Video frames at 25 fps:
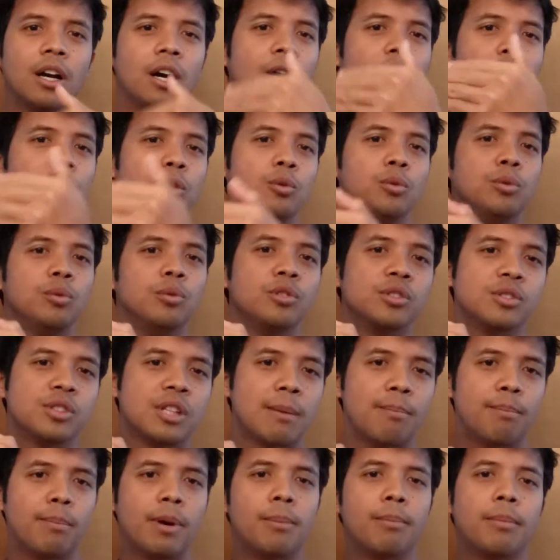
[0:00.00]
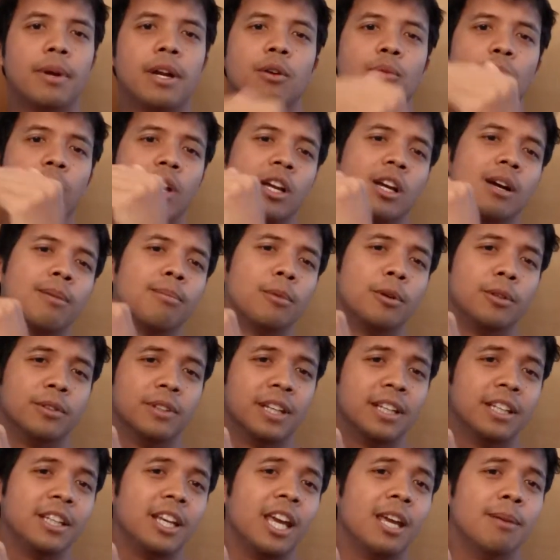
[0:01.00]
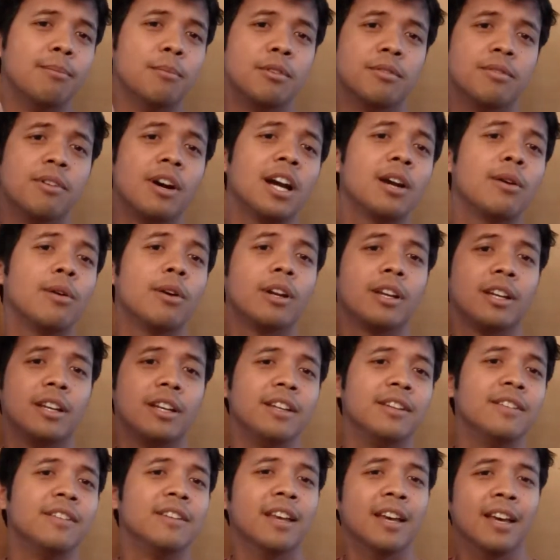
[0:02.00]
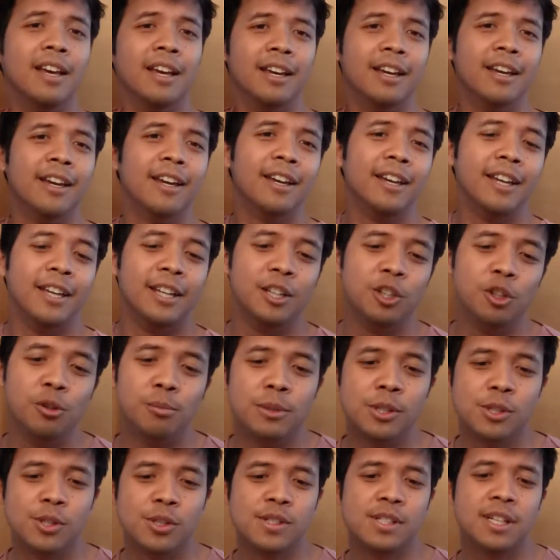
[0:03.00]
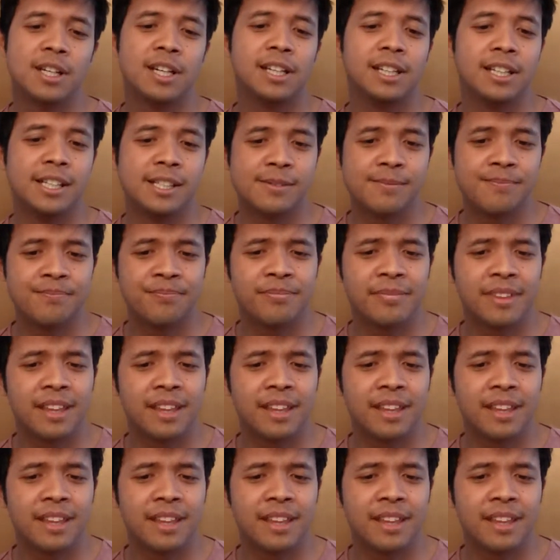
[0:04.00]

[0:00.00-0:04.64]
how you step up and rank up on that game of hierarchies in human societies.